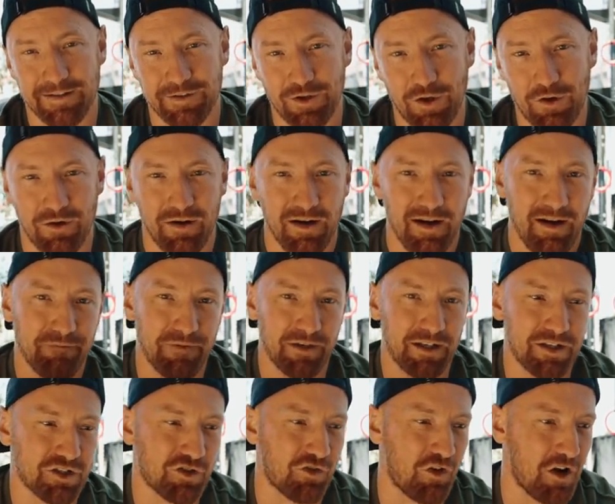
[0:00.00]
So
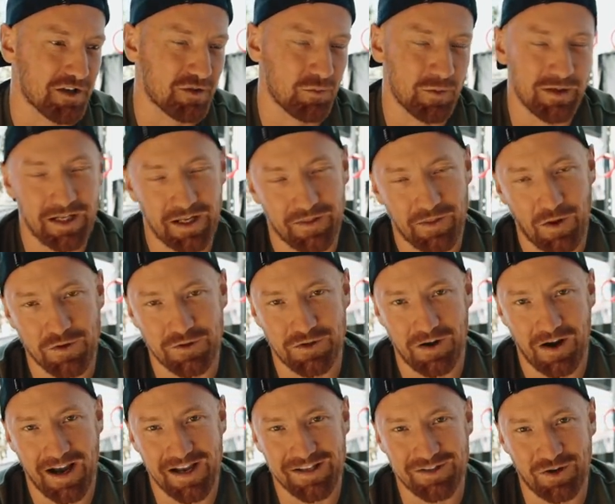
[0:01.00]
fingers crossed we can get those
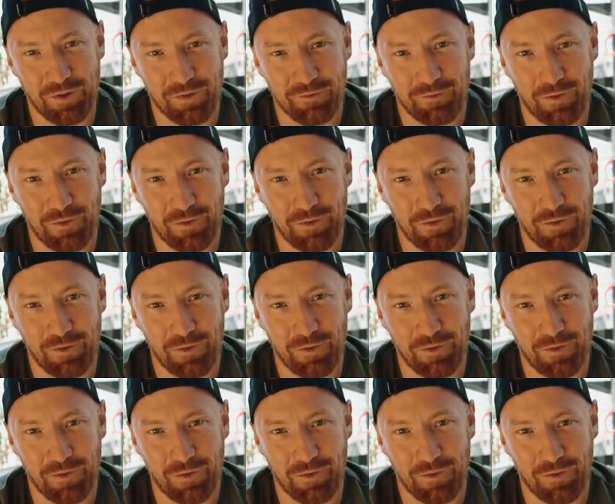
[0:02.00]
guys on the